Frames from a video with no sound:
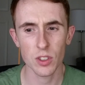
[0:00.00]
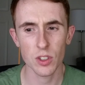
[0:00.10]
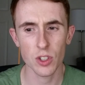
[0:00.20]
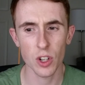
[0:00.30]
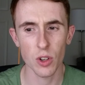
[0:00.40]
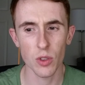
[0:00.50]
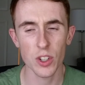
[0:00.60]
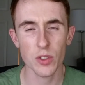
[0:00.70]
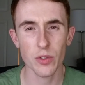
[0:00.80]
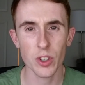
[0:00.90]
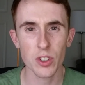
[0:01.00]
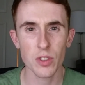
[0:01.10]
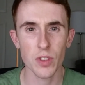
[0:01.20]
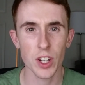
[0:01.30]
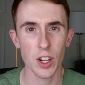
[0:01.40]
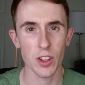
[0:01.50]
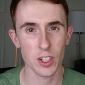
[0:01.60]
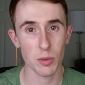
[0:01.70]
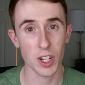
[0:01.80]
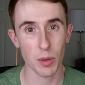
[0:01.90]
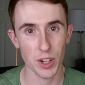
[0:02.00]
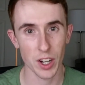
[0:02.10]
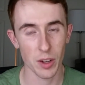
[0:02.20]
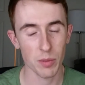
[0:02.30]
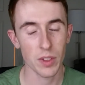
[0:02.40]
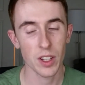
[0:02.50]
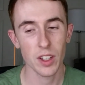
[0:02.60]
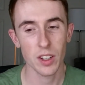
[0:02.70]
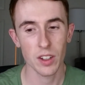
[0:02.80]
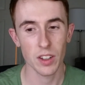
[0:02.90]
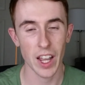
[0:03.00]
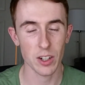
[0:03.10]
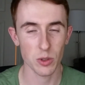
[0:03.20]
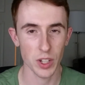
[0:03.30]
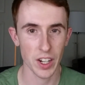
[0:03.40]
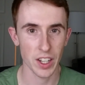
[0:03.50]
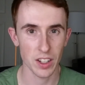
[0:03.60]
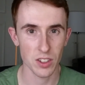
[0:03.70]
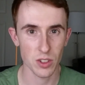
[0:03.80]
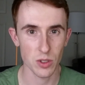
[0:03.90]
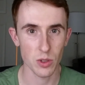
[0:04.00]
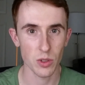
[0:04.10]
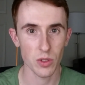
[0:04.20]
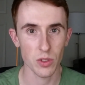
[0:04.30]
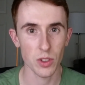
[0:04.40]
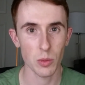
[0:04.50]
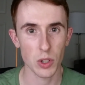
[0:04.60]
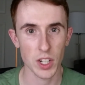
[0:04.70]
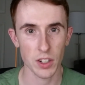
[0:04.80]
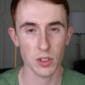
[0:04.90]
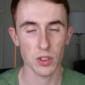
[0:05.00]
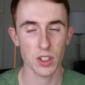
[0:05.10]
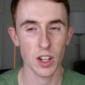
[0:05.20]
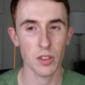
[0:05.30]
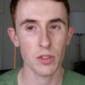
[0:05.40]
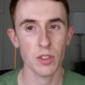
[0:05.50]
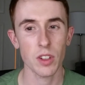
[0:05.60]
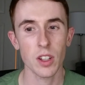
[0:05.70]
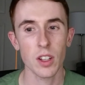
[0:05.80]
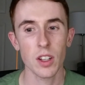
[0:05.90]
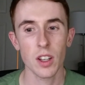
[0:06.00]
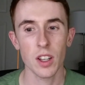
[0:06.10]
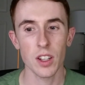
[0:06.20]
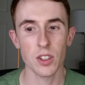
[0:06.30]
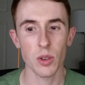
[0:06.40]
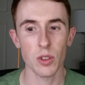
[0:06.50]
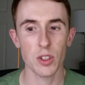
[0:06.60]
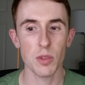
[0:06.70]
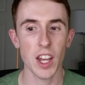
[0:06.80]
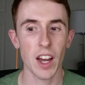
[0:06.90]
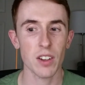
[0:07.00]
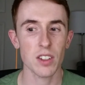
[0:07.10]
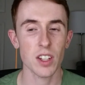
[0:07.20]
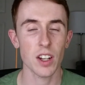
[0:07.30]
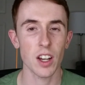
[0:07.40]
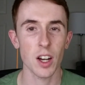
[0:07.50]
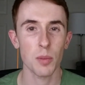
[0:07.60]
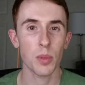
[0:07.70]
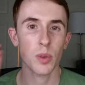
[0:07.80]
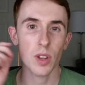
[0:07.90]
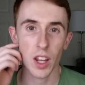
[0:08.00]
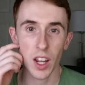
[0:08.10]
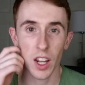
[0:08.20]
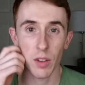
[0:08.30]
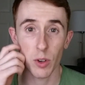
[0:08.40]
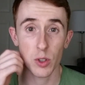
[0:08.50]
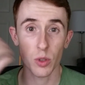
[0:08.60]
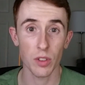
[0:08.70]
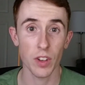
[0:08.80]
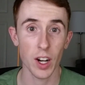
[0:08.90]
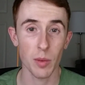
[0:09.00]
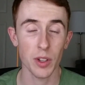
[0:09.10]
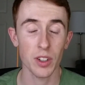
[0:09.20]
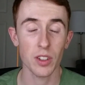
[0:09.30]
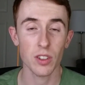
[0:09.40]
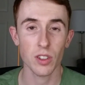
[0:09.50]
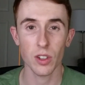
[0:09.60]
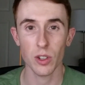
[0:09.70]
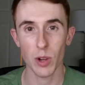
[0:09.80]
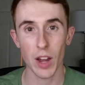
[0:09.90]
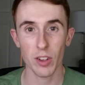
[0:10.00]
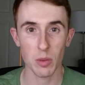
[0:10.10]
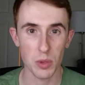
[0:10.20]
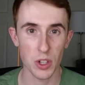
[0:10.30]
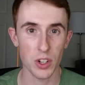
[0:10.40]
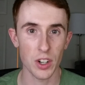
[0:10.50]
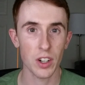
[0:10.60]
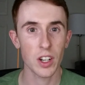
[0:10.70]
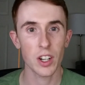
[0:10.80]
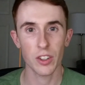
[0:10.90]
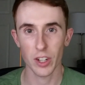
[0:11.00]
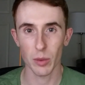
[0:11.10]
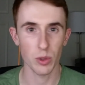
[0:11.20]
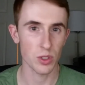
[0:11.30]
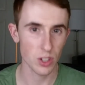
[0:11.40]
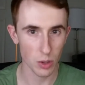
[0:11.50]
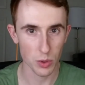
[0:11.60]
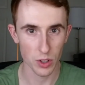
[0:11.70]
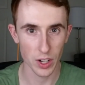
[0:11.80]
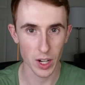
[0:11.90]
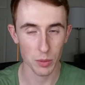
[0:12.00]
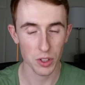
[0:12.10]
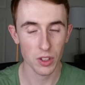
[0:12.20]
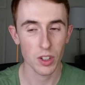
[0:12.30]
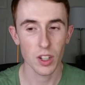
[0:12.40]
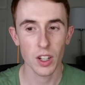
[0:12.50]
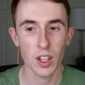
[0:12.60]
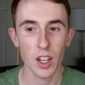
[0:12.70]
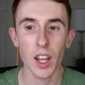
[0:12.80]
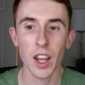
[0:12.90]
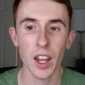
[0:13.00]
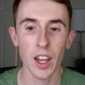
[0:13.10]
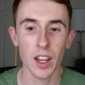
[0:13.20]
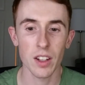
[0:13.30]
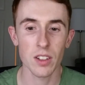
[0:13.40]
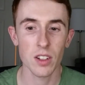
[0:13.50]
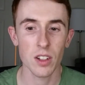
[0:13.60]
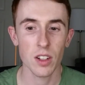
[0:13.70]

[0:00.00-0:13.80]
So this first video that's going to be coming up, getting into the more technical stuff, is going to be how to set up a virtual environment. So you have a computer, you're able to install programs, and